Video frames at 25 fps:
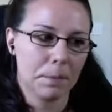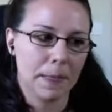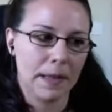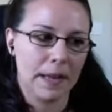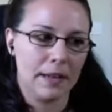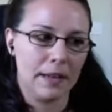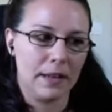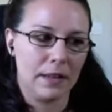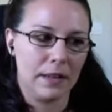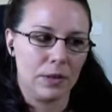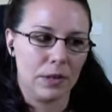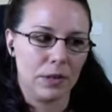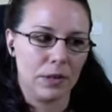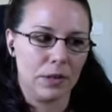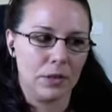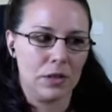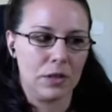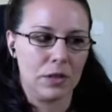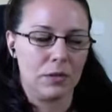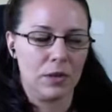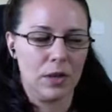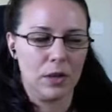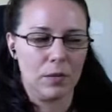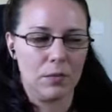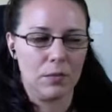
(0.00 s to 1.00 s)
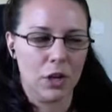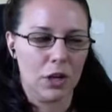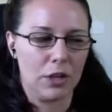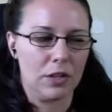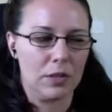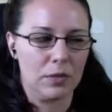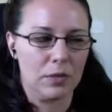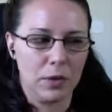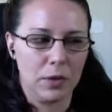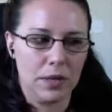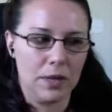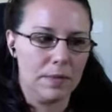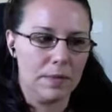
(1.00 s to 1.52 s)
And a relatively objective
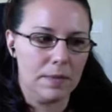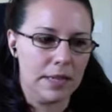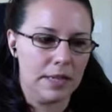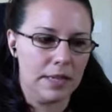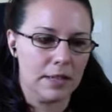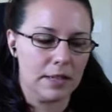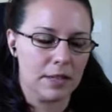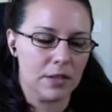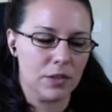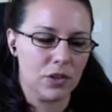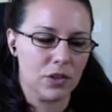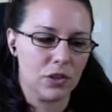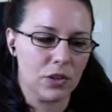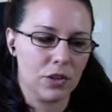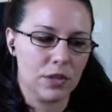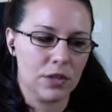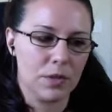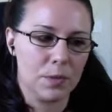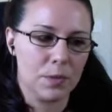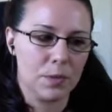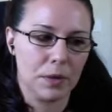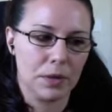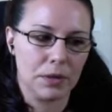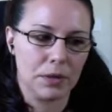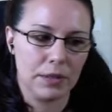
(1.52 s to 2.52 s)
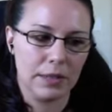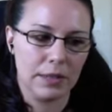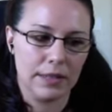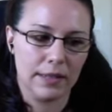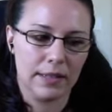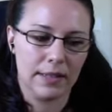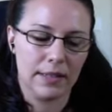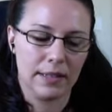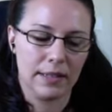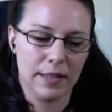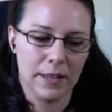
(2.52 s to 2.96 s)
way to make decisions, but like